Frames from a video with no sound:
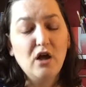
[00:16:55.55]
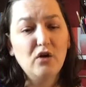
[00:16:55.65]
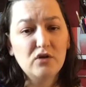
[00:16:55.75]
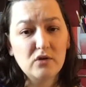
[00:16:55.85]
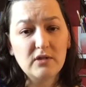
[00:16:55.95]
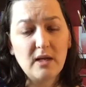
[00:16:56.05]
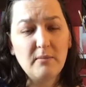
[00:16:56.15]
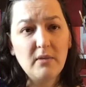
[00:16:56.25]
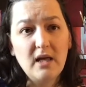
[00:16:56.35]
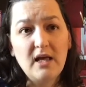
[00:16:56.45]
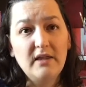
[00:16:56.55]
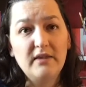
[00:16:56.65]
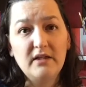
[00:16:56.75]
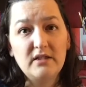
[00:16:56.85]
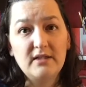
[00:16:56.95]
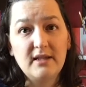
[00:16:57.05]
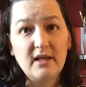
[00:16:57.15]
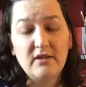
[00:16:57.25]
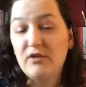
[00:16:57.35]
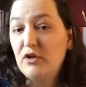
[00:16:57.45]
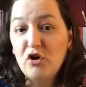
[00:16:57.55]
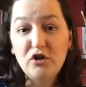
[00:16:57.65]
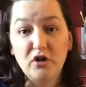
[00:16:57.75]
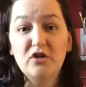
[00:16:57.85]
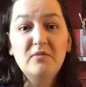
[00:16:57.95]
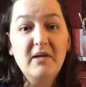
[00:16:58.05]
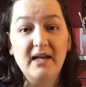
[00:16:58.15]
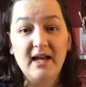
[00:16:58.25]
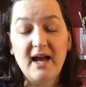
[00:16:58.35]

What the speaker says: and also some that are new to me.